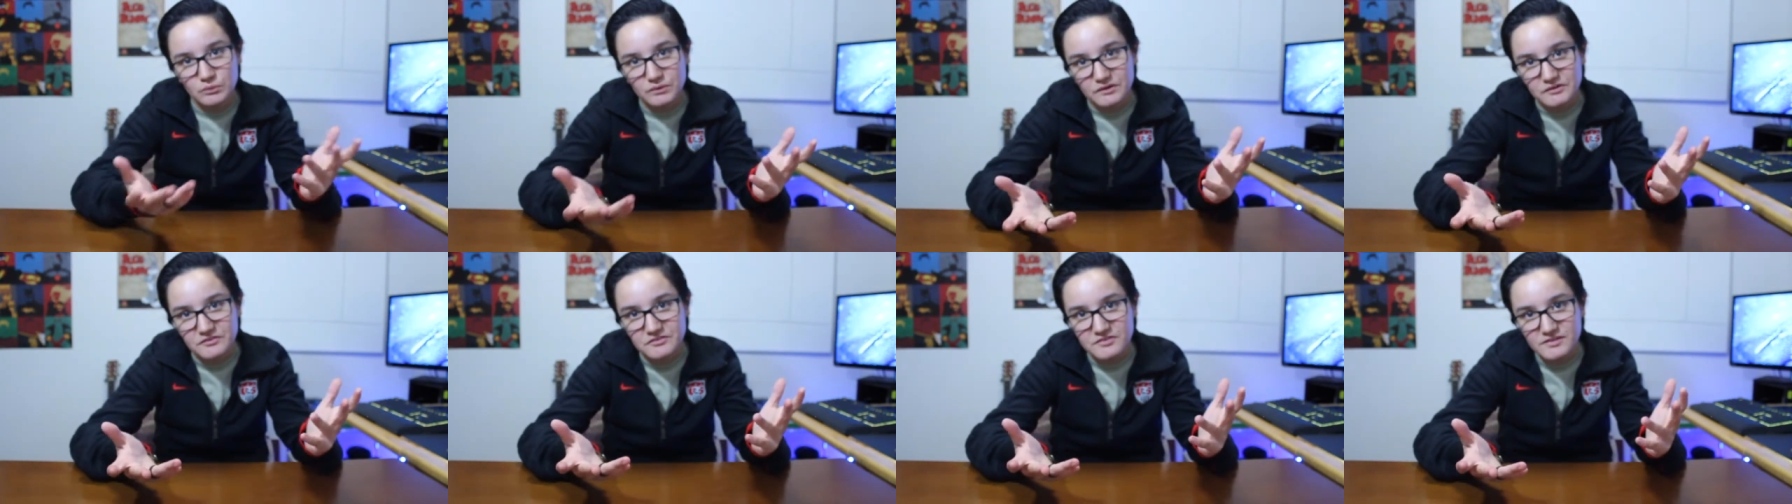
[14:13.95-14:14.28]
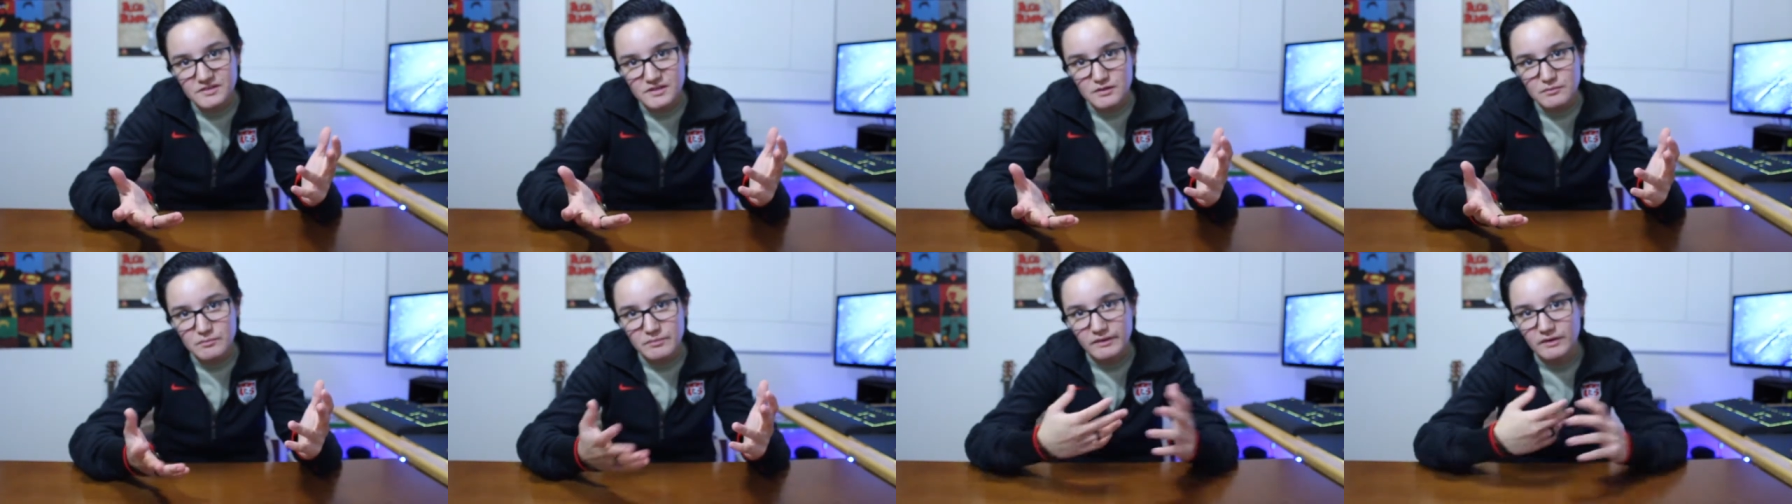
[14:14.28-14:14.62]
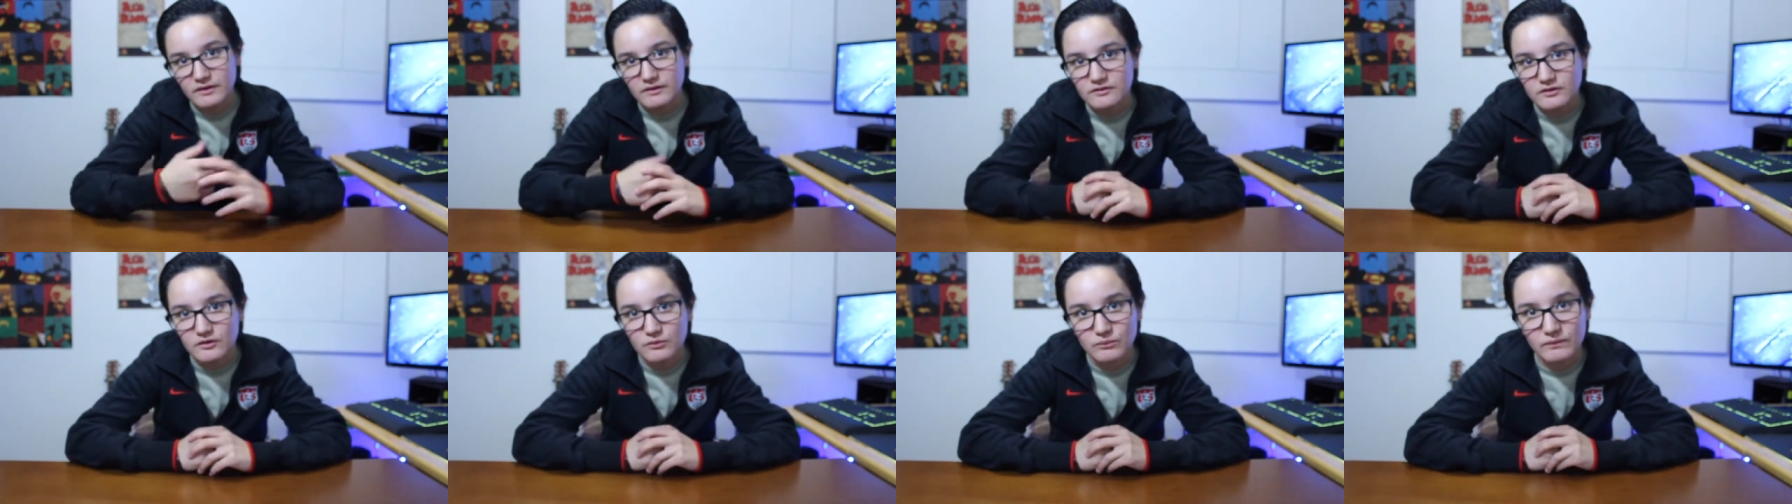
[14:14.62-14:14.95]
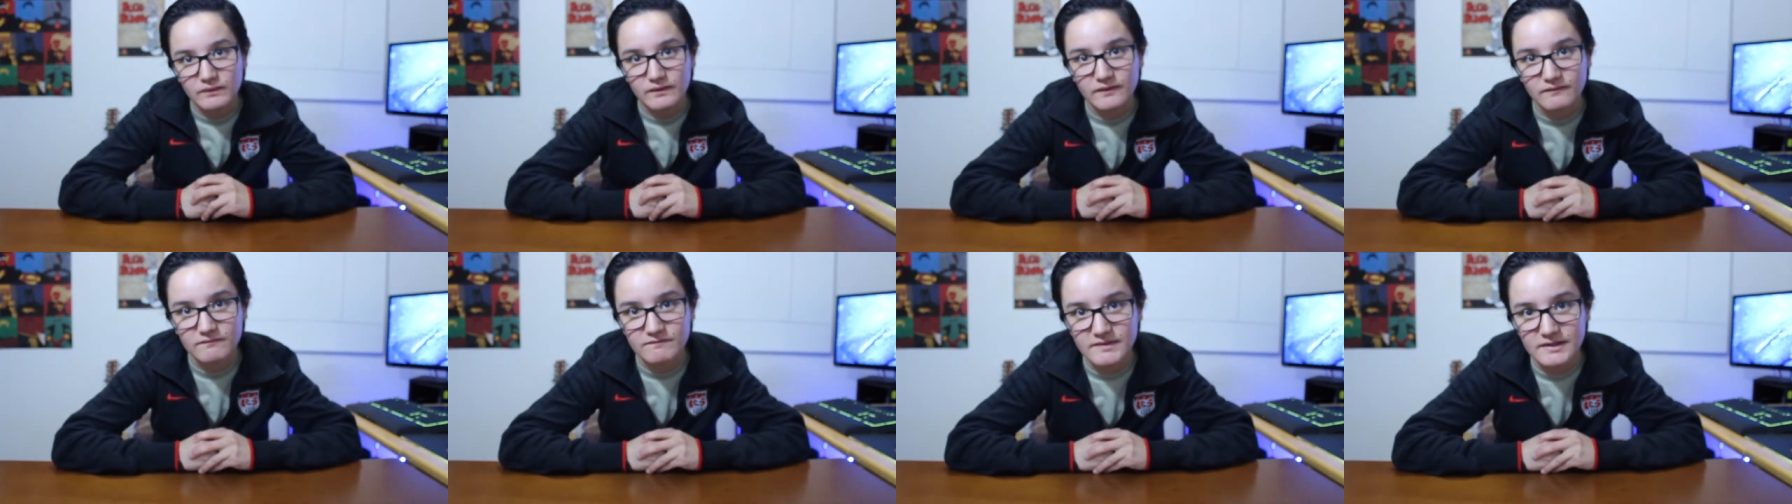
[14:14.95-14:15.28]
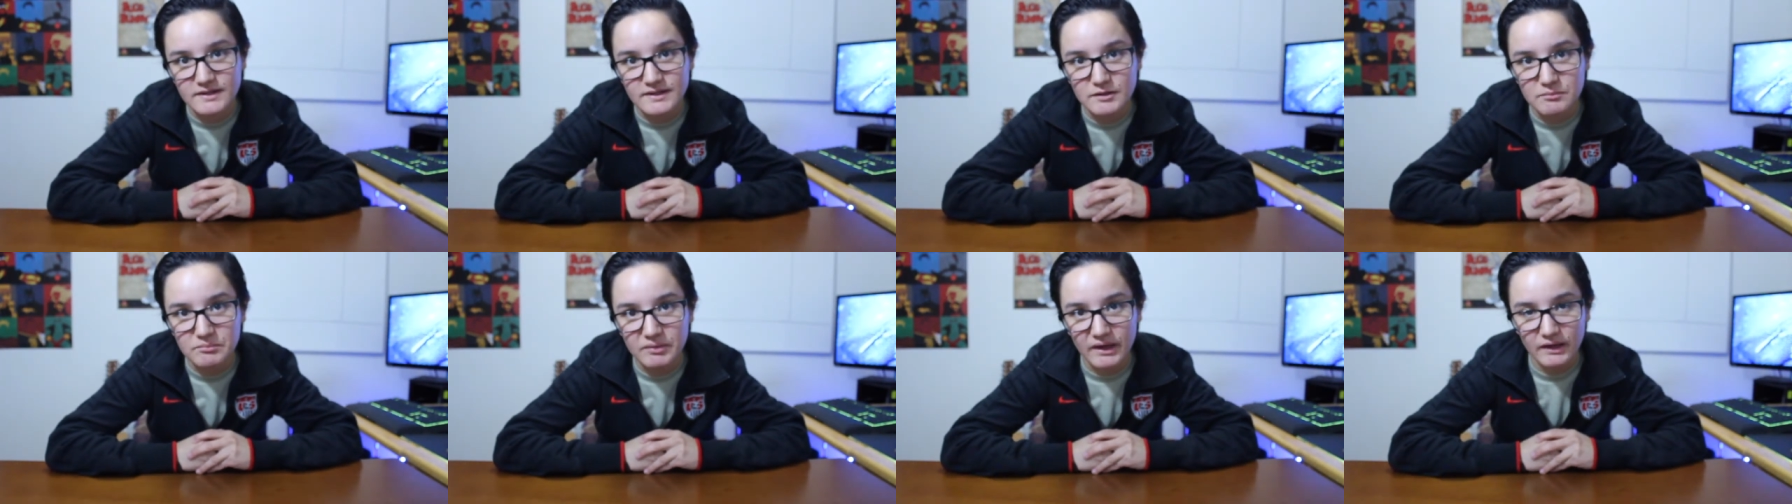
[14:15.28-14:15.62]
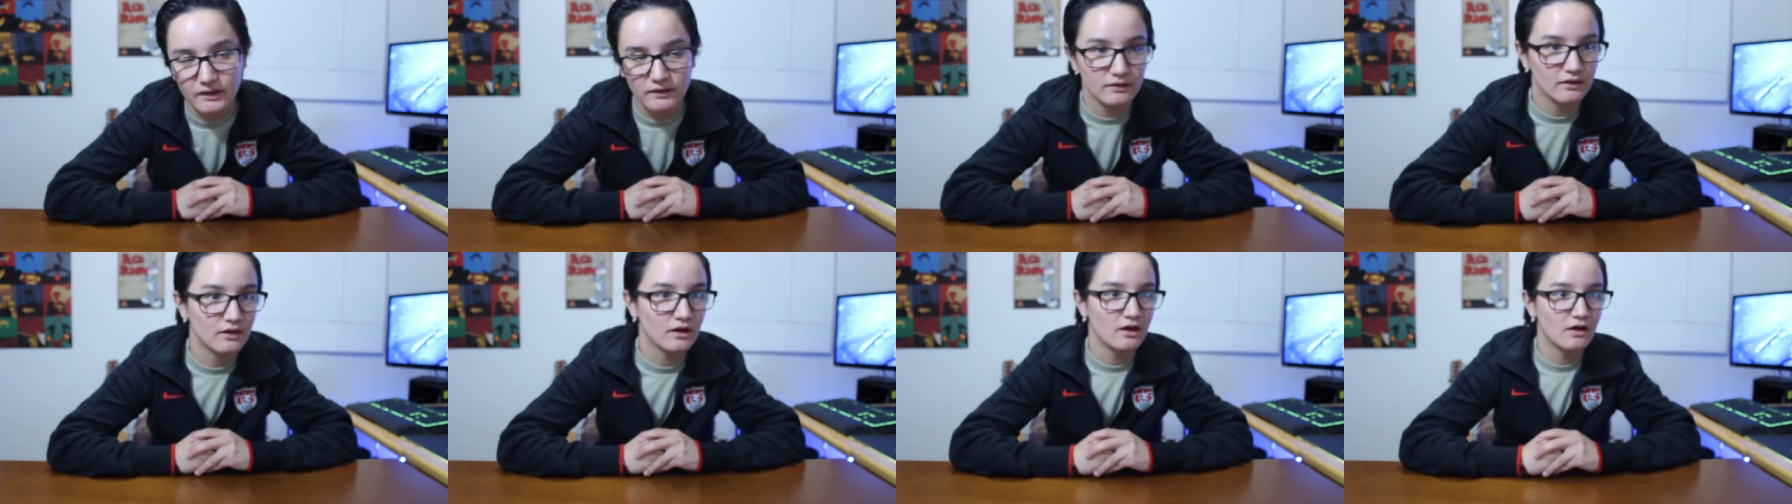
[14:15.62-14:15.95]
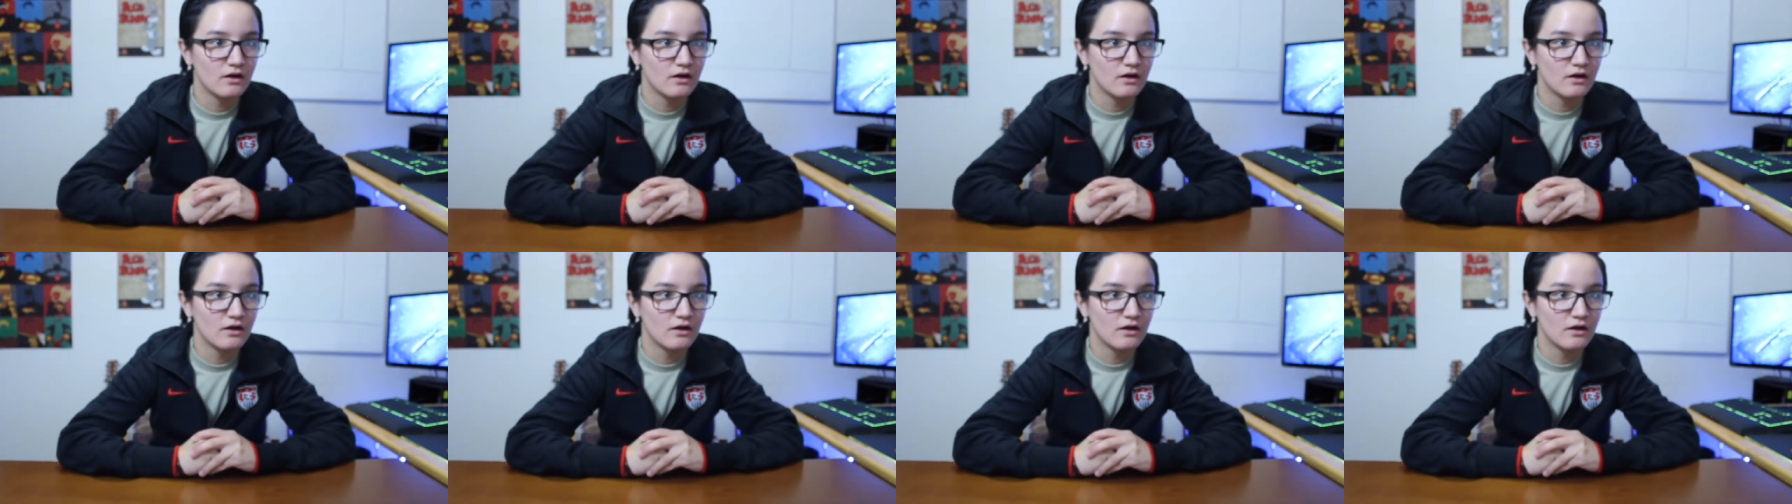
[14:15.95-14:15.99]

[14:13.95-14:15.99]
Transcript: We'll see because I wear a fanny pack.